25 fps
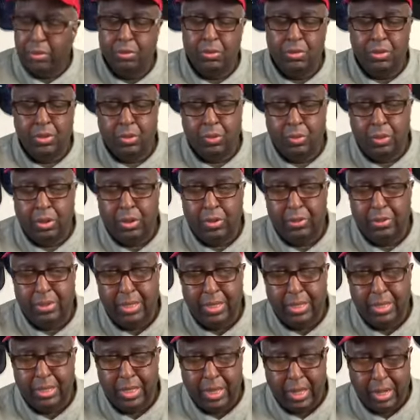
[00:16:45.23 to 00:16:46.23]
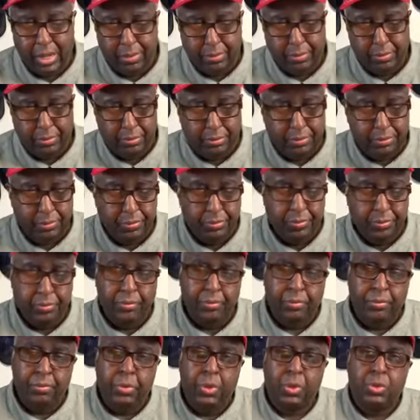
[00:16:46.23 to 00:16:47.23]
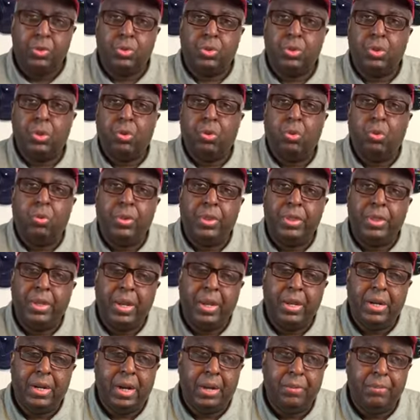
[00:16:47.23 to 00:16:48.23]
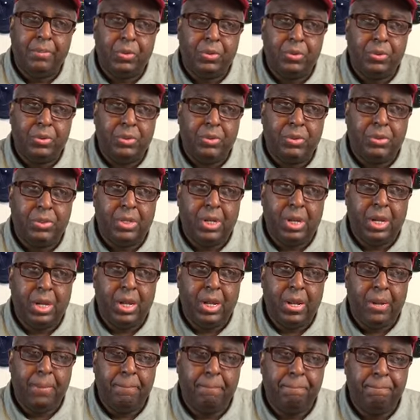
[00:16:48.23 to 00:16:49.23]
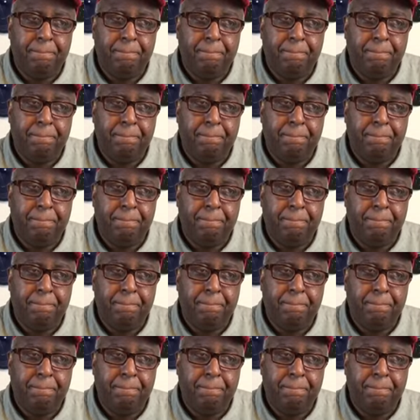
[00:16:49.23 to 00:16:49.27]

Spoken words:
so we don't need that. So with that, I'm going to say